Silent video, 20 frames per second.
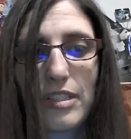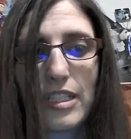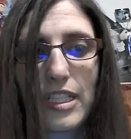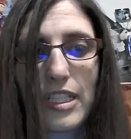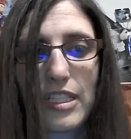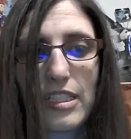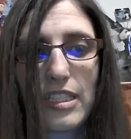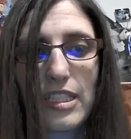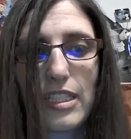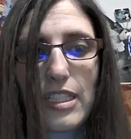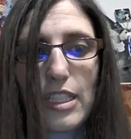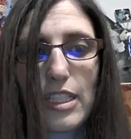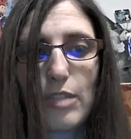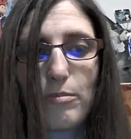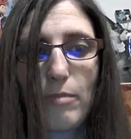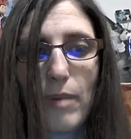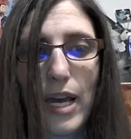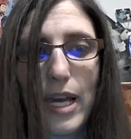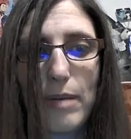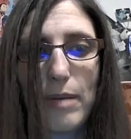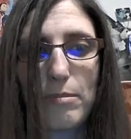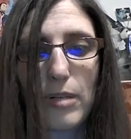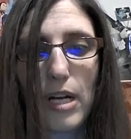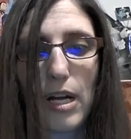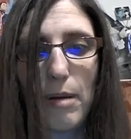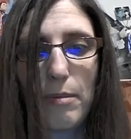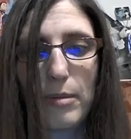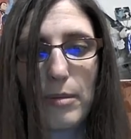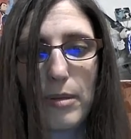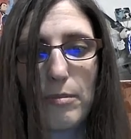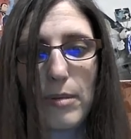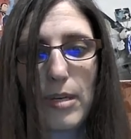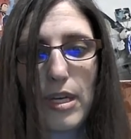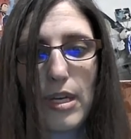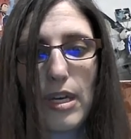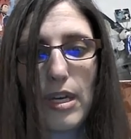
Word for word: this. This is my problem.